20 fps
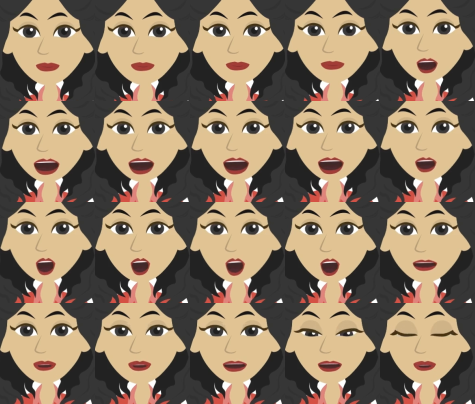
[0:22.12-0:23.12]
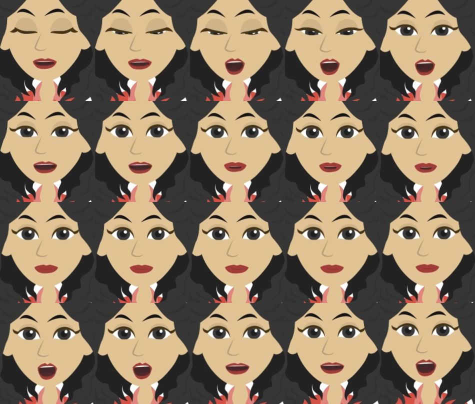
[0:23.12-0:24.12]
Today we're going to talk about
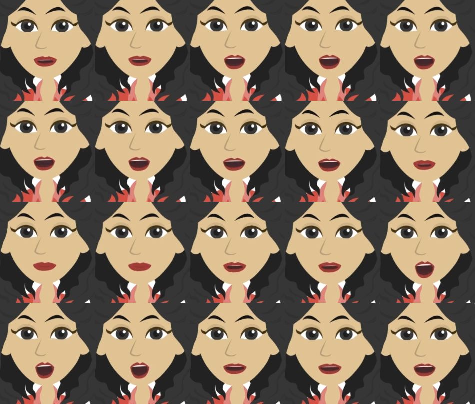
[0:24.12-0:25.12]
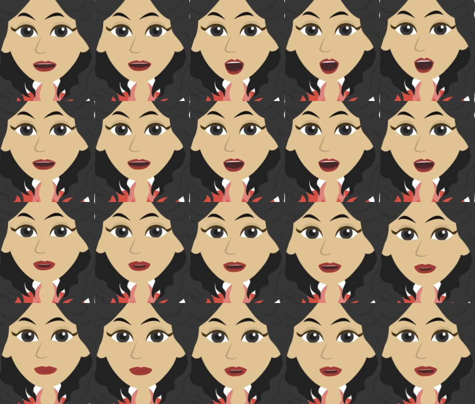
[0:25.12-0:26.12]
some of the animals here on the Alabama
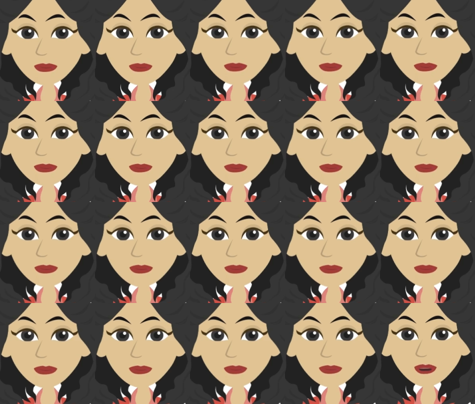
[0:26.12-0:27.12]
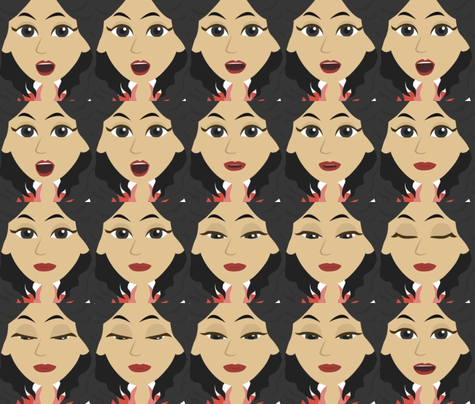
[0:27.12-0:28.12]
Gulf Coast, turtles
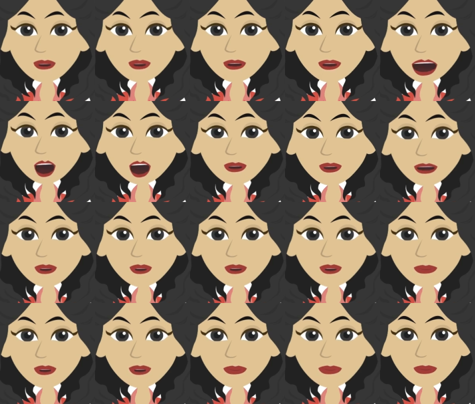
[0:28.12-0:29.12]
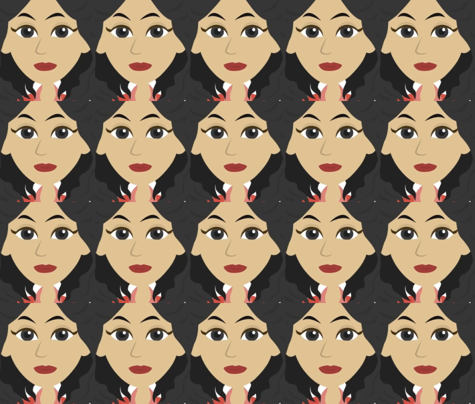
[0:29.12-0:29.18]
and tortoises.